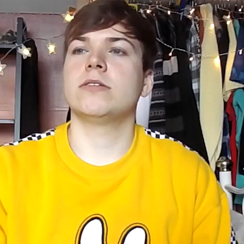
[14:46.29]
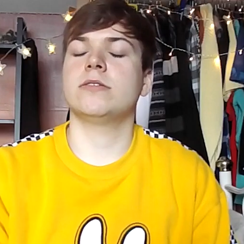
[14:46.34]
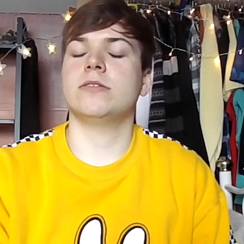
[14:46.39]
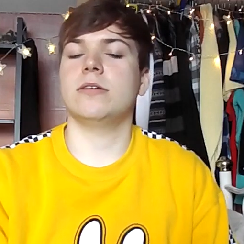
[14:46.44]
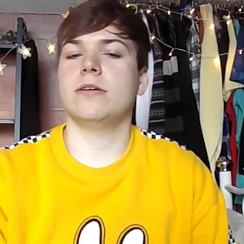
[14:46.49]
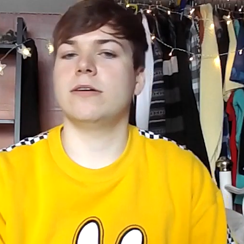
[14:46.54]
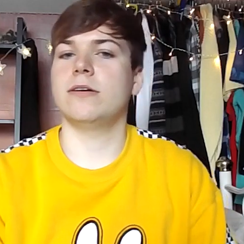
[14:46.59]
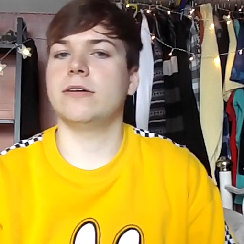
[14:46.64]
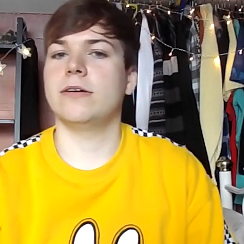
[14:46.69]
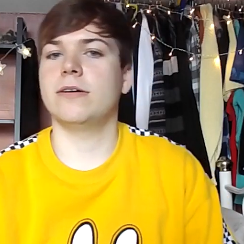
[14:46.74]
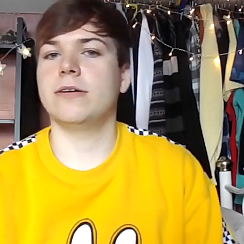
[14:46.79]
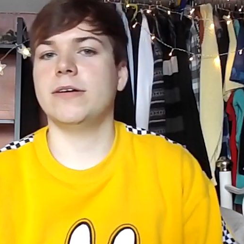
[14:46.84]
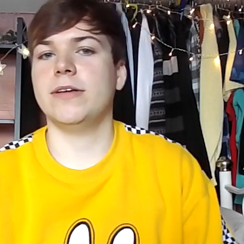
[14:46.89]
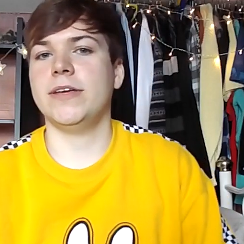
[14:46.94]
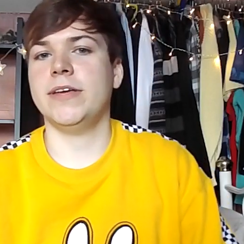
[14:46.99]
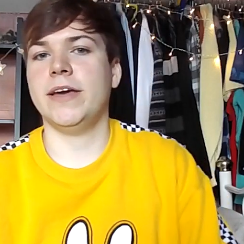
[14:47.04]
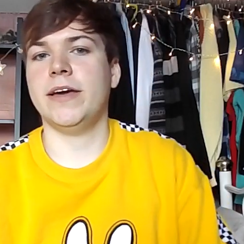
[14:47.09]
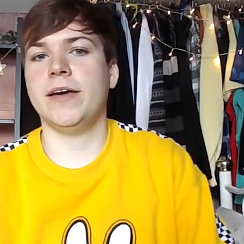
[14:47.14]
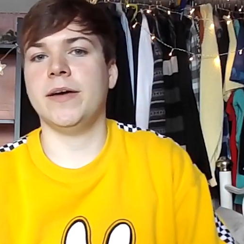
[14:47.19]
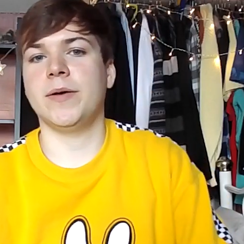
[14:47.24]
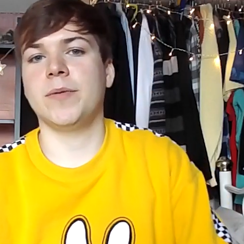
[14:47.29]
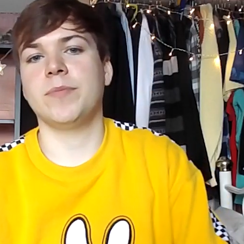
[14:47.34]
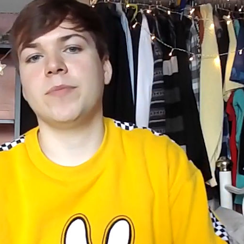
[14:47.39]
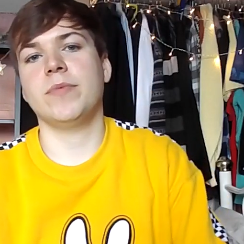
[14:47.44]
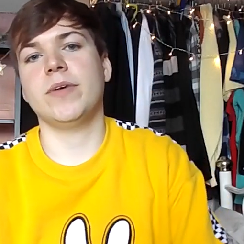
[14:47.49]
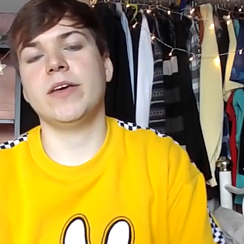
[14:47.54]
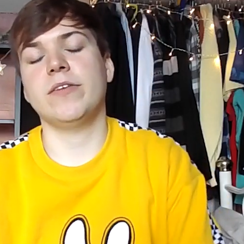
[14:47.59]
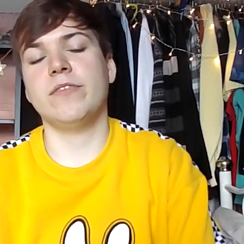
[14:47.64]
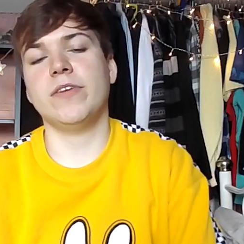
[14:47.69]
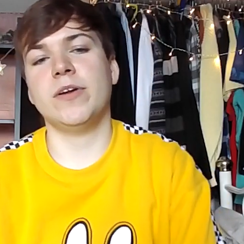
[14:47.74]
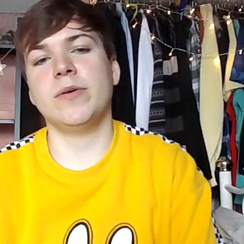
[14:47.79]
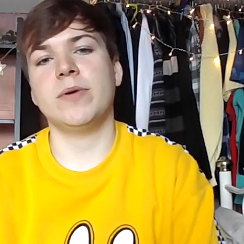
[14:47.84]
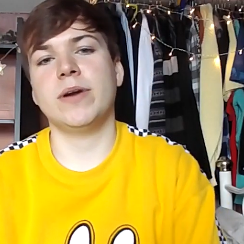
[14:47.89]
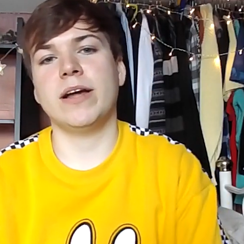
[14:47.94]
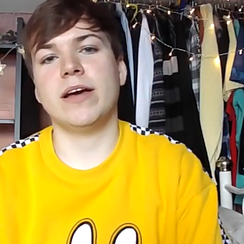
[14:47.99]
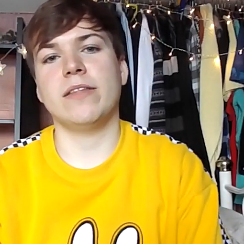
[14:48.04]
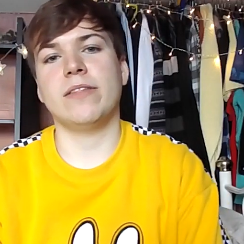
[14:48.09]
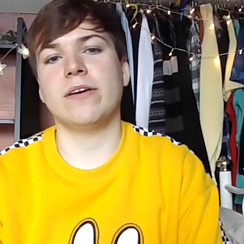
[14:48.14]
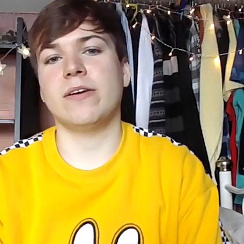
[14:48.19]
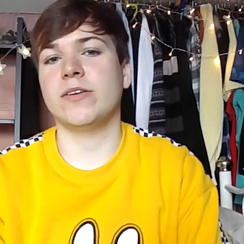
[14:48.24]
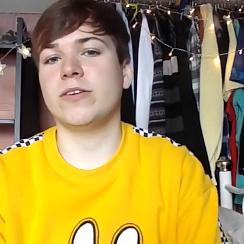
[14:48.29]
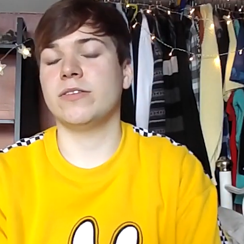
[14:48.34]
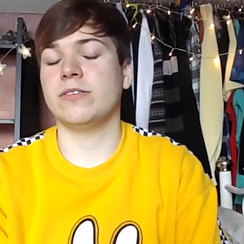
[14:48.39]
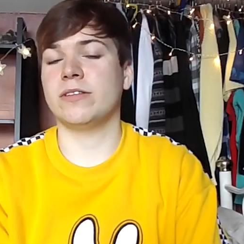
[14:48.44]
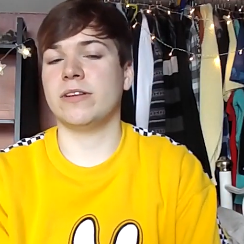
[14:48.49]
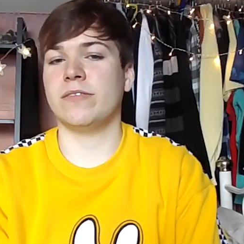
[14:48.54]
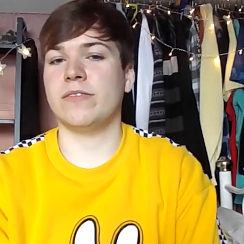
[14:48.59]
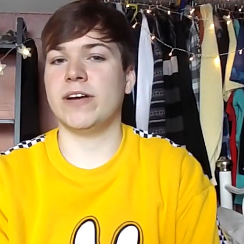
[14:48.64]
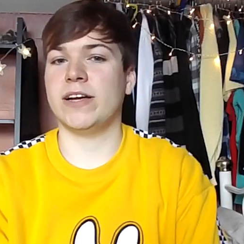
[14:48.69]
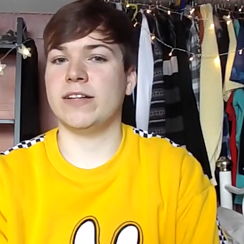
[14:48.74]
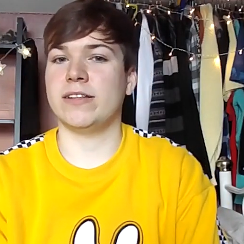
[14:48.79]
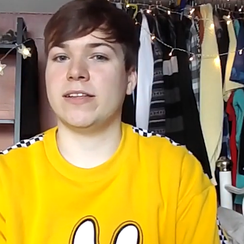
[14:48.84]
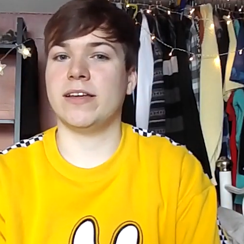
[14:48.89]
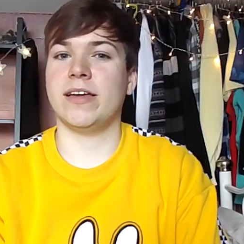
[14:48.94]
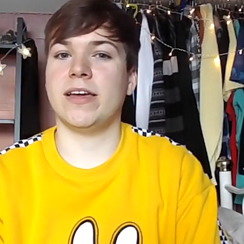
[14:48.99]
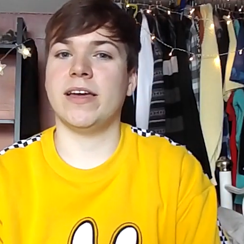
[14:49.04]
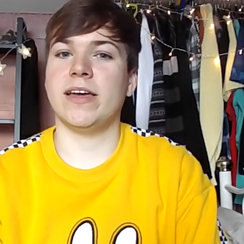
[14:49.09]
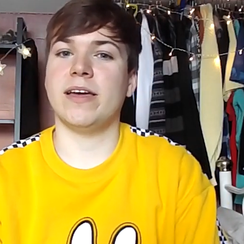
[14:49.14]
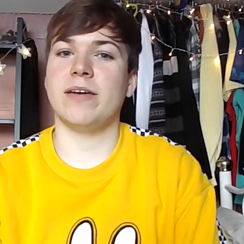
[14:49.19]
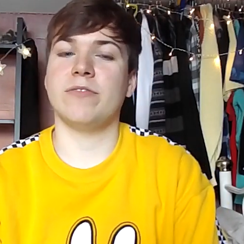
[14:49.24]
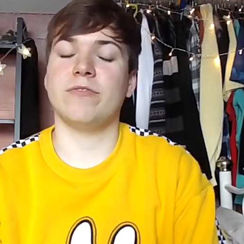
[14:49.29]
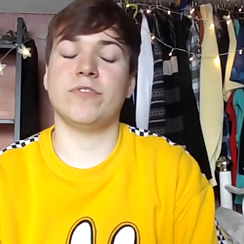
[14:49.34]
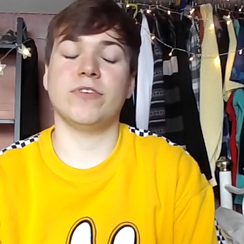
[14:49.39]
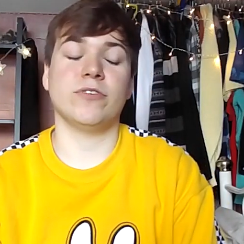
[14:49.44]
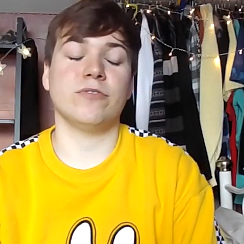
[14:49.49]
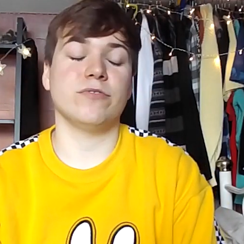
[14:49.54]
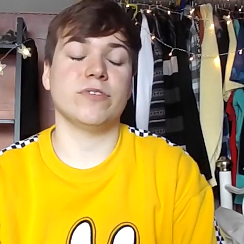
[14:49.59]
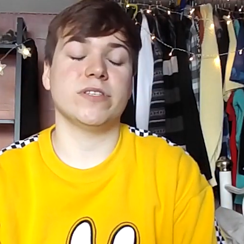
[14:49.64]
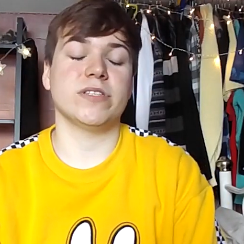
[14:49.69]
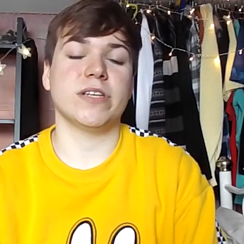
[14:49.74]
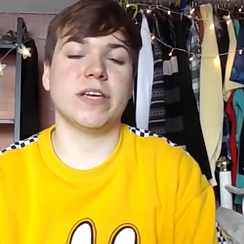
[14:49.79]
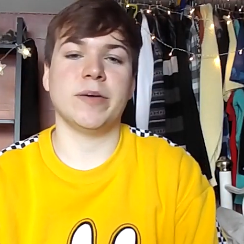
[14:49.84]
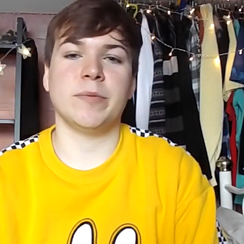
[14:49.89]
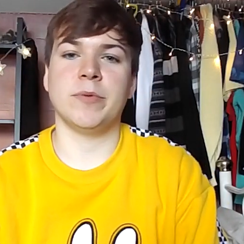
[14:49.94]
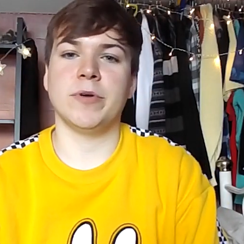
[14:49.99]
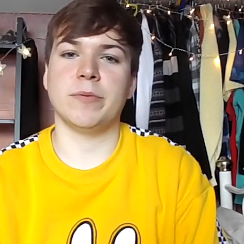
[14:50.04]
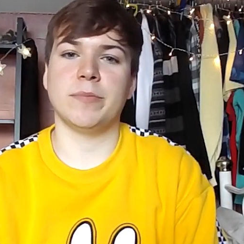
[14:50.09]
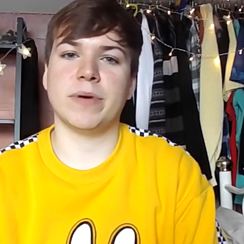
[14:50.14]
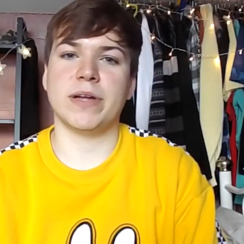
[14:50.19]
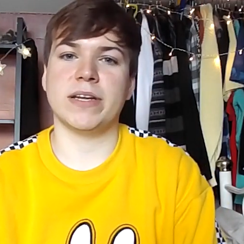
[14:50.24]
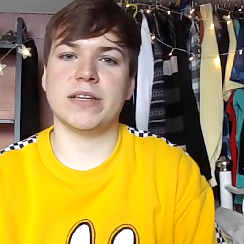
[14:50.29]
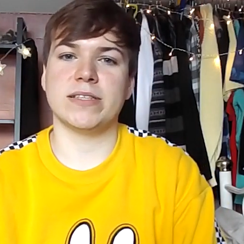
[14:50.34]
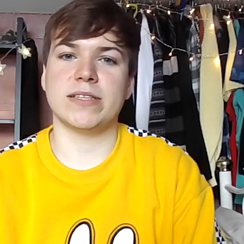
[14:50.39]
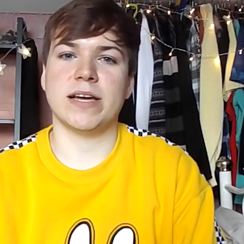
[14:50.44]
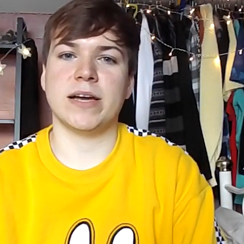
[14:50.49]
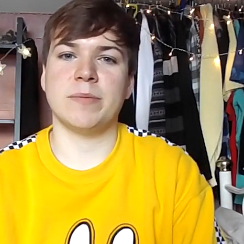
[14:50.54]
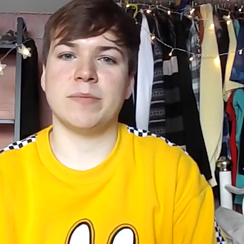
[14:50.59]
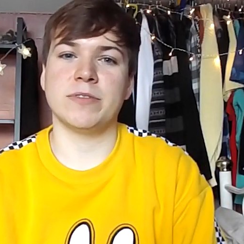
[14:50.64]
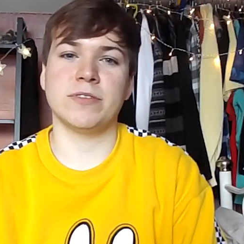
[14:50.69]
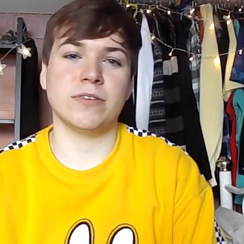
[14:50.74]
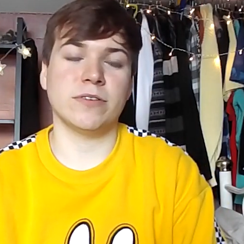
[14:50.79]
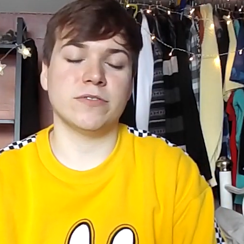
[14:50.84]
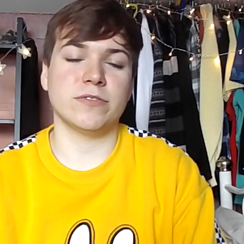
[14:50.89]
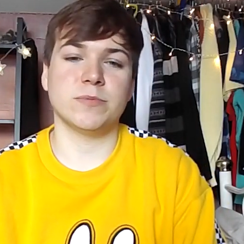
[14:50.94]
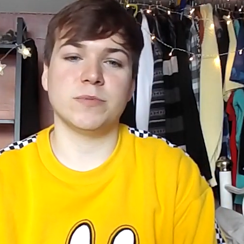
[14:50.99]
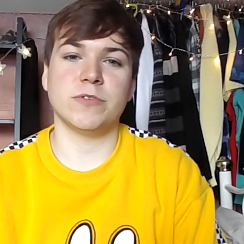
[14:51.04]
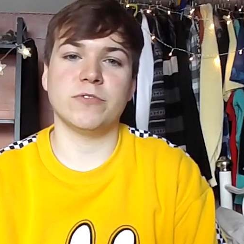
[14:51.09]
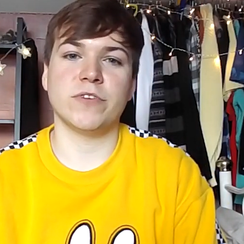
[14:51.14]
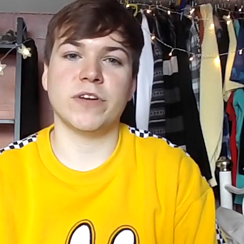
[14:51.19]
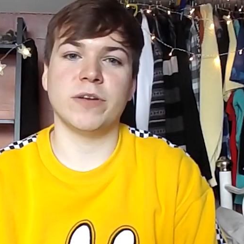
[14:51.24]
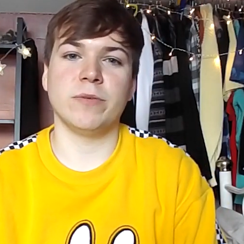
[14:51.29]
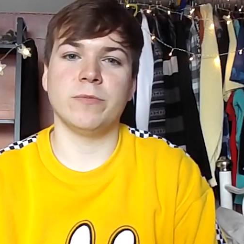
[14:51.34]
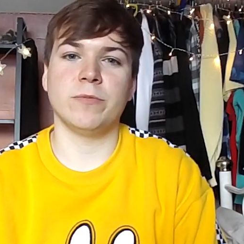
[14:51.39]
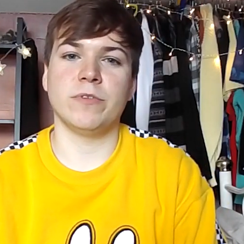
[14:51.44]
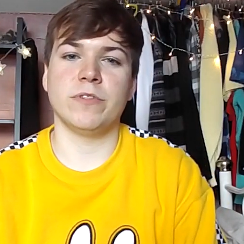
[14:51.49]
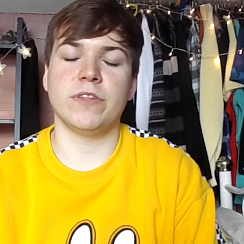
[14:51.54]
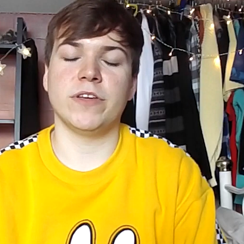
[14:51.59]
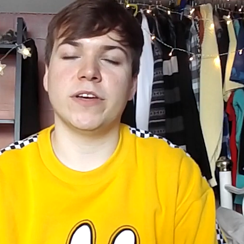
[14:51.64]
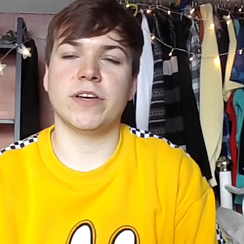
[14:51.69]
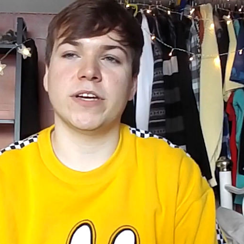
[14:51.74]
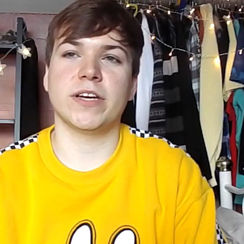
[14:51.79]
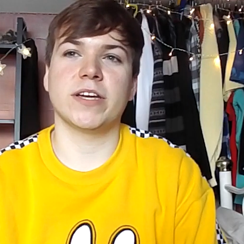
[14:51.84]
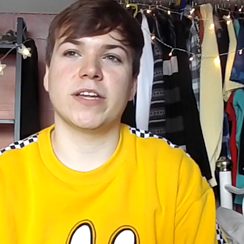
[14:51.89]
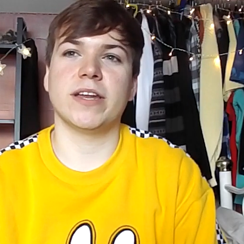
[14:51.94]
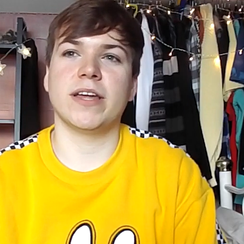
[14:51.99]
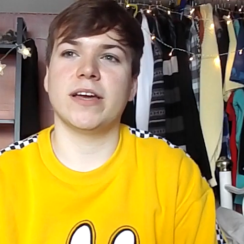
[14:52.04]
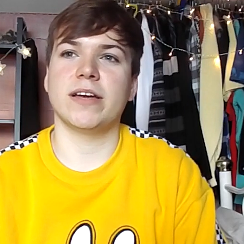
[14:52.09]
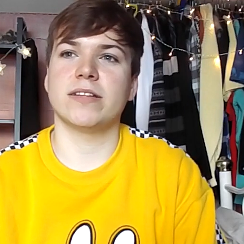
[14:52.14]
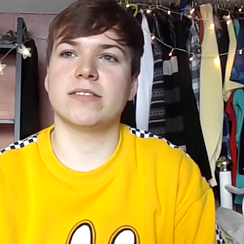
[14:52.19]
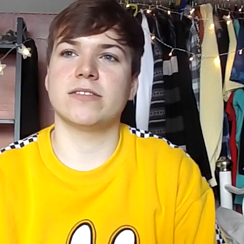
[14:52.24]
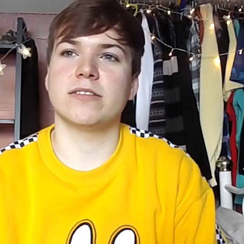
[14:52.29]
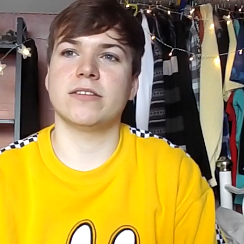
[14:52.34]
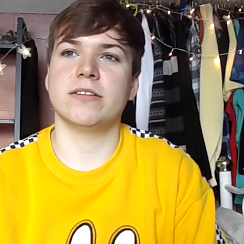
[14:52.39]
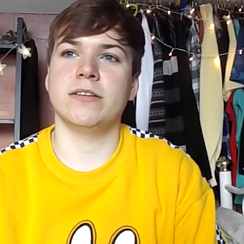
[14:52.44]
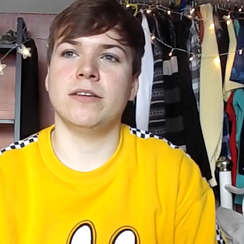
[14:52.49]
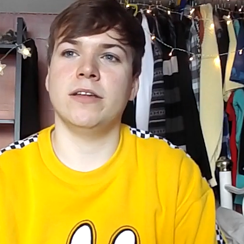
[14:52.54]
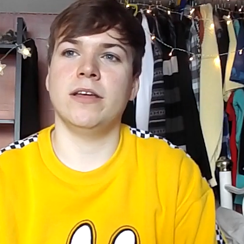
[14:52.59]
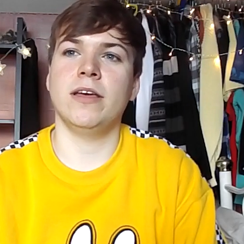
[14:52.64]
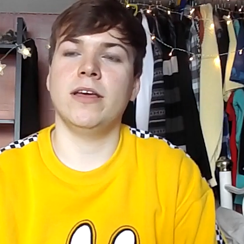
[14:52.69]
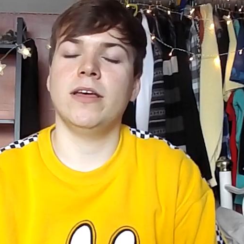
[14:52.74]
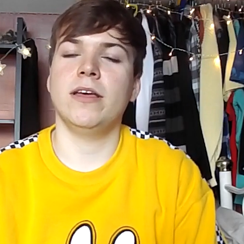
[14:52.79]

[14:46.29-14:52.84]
So yeah, if anyone out there does have anxiety, feel free to hit me up anytime. I'd love to be friends with you and connect, and